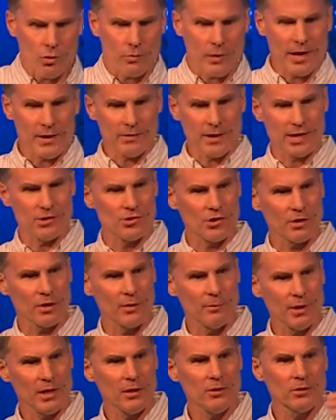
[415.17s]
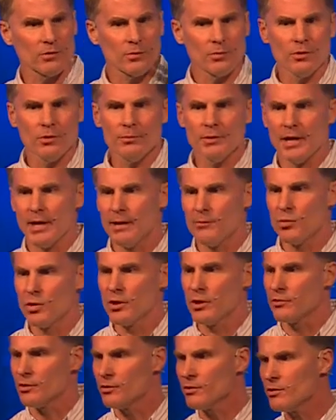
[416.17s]
right as you come into the room. They have one
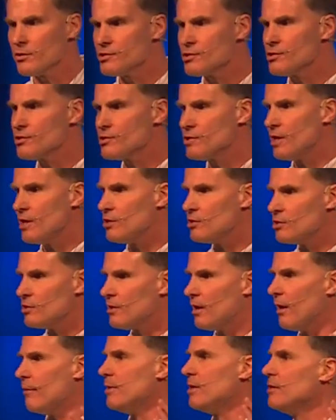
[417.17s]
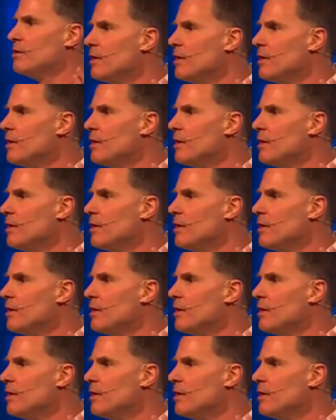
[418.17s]
at the nurse's station. I mean,